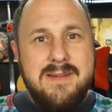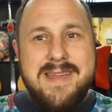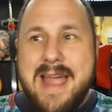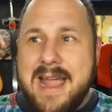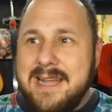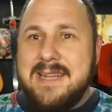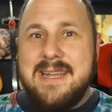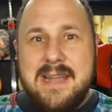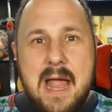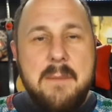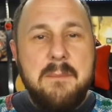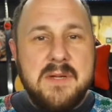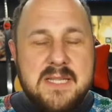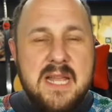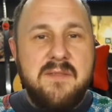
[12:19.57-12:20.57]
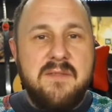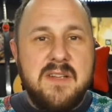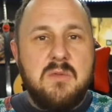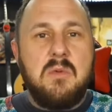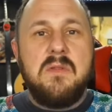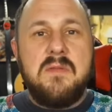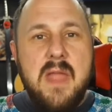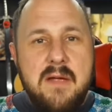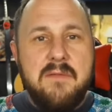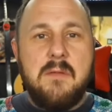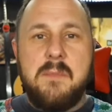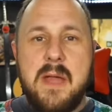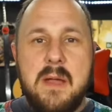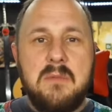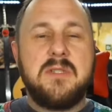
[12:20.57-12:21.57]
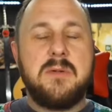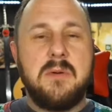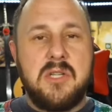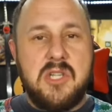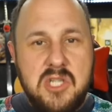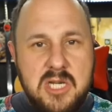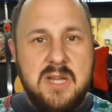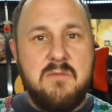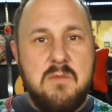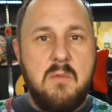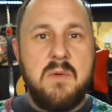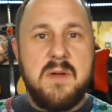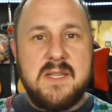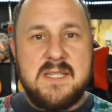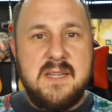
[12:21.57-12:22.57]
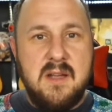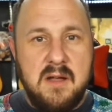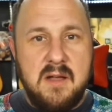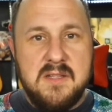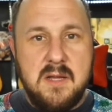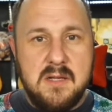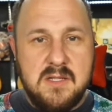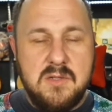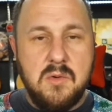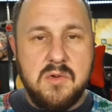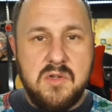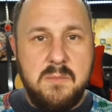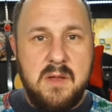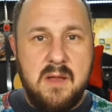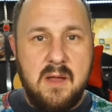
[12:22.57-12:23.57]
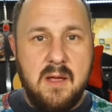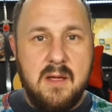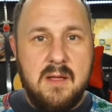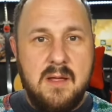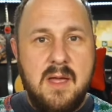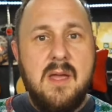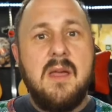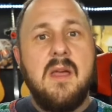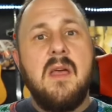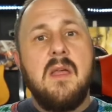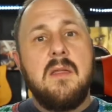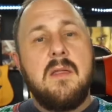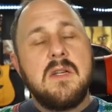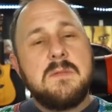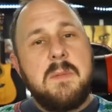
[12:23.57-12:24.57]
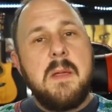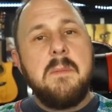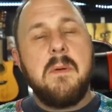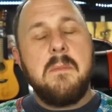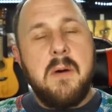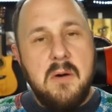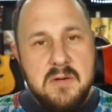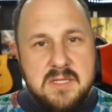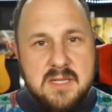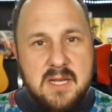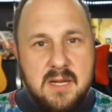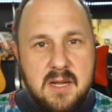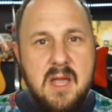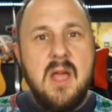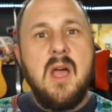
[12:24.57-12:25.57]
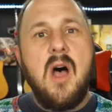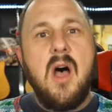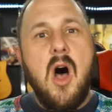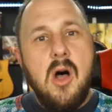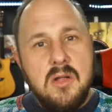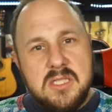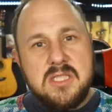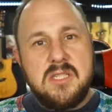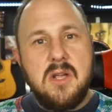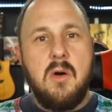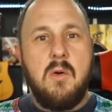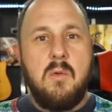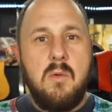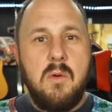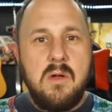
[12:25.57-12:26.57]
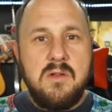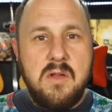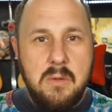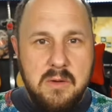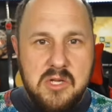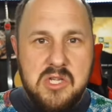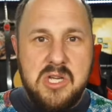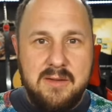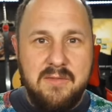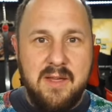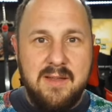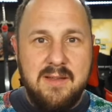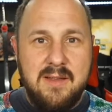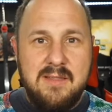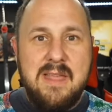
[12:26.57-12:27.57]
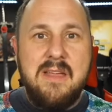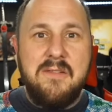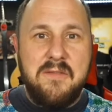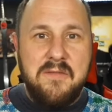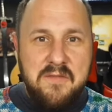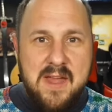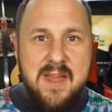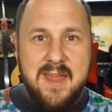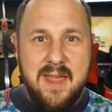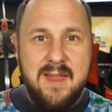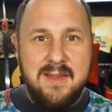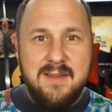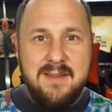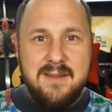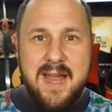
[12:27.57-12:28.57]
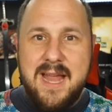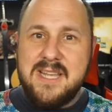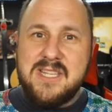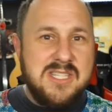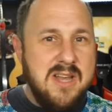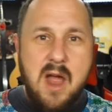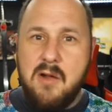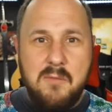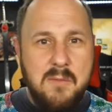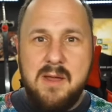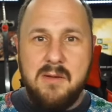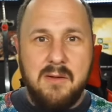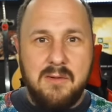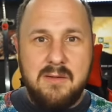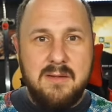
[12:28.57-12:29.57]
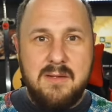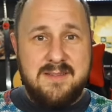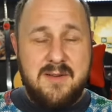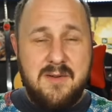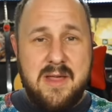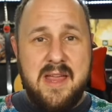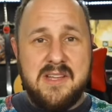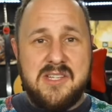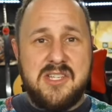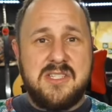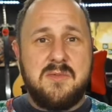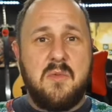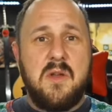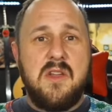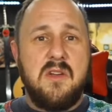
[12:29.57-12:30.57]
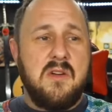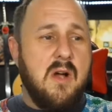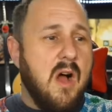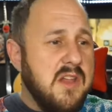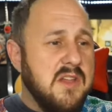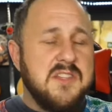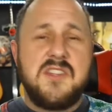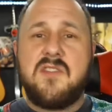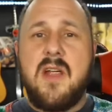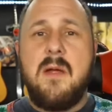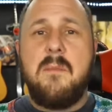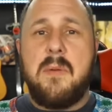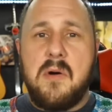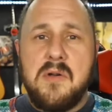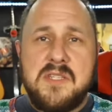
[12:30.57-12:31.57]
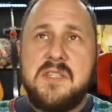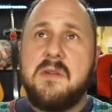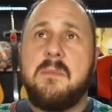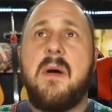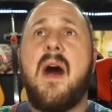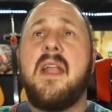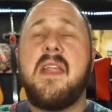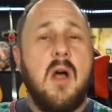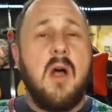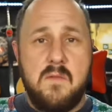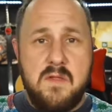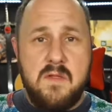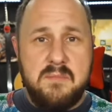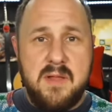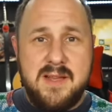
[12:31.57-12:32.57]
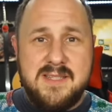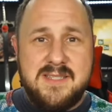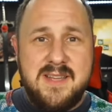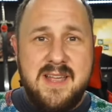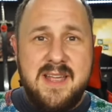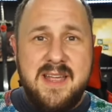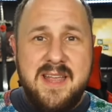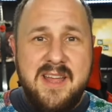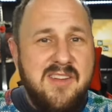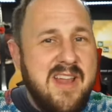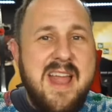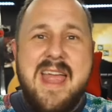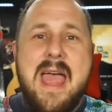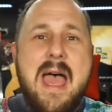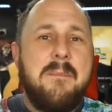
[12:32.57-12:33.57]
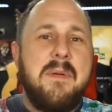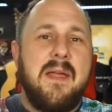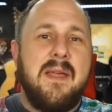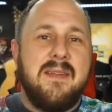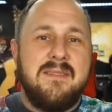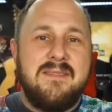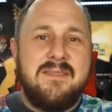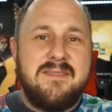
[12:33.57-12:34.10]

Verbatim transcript: 99% of us will never be able to achieve what we see on, on social media. Those people posting also don't achieve it. They fake it. It's not real. Okay? It's just when you're on Instagram posting your body all over the place, you're not happy.